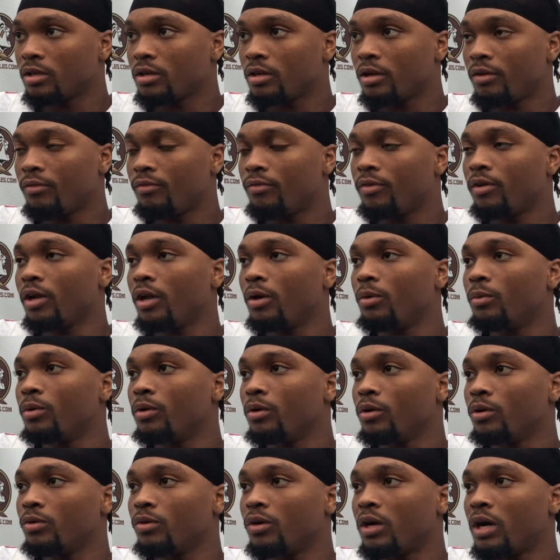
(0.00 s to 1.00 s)
I feel like we're
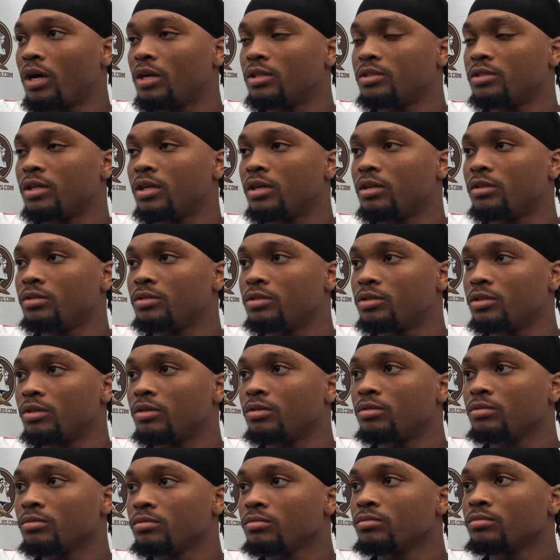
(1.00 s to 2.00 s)
on the rise now. So,
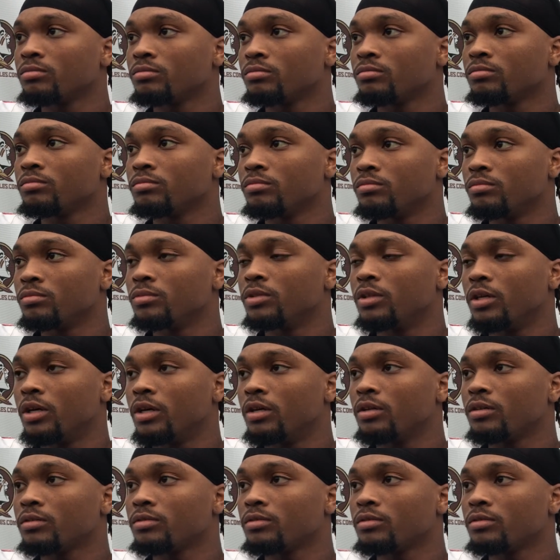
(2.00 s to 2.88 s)
yeah.